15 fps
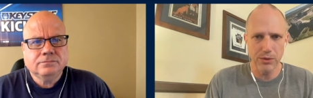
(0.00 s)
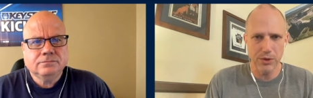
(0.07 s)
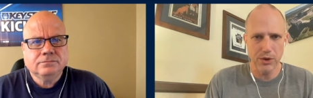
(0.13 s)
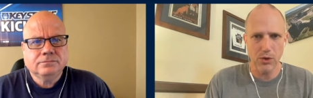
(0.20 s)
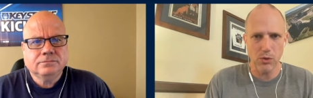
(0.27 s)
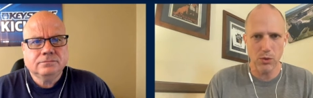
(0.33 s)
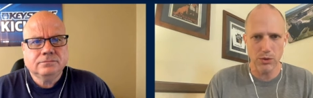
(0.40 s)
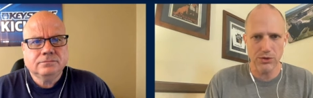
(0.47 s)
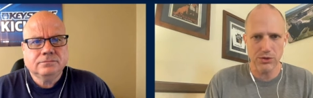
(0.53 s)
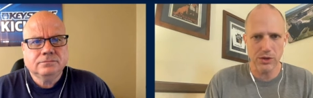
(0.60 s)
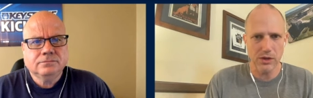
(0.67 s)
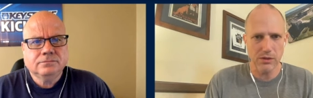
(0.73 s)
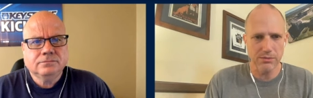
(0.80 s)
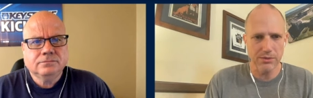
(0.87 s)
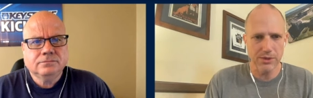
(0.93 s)
Speaker 1: course
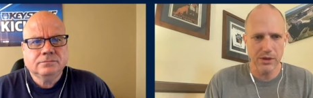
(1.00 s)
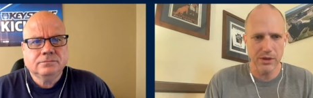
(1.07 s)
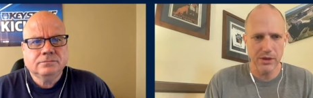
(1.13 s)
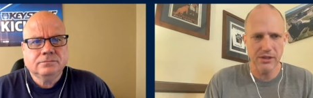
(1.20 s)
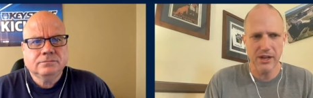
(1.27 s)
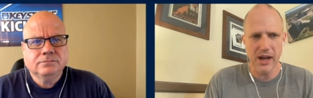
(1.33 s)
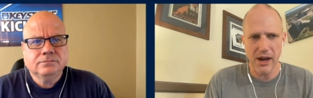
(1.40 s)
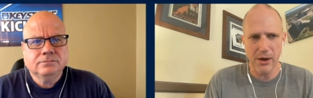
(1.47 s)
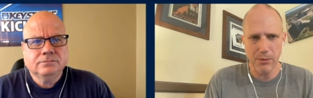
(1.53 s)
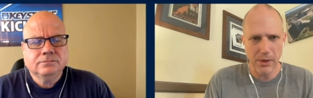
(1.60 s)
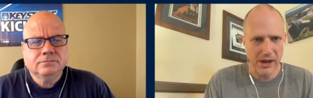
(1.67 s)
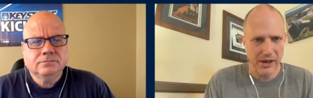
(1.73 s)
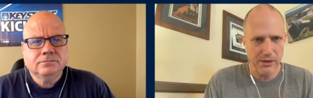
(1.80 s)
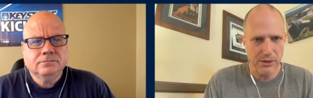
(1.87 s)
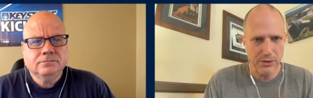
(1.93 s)
of the entire
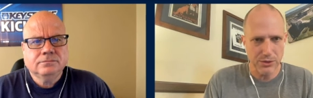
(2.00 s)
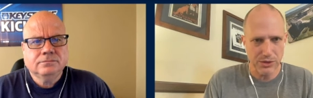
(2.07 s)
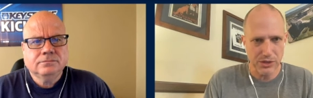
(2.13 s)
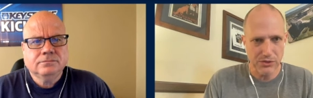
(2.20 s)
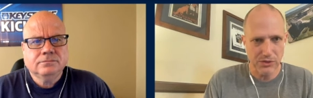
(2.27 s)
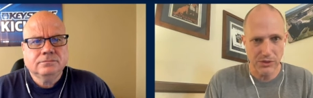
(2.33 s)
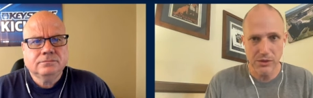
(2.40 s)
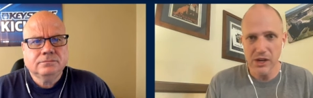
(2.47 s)
regular season,